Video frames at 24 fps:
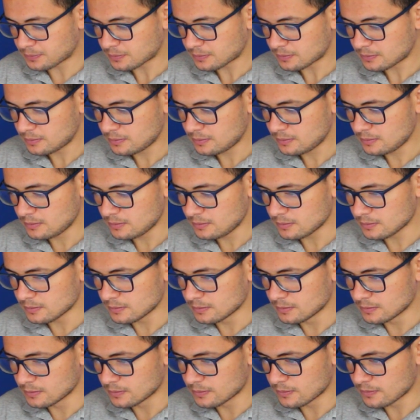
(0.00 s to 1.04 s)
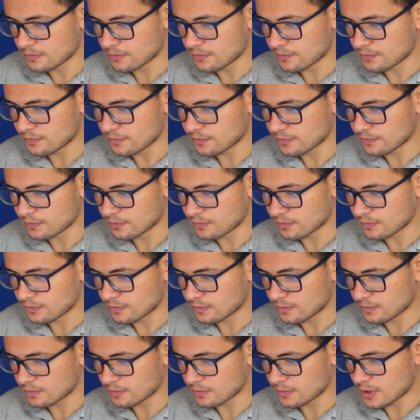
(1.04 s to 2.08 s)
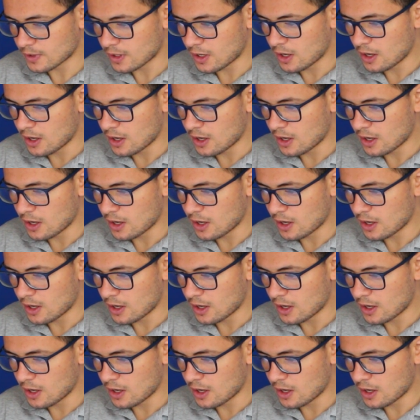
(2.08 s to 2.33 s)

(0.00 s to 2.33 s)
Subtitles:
[no speech]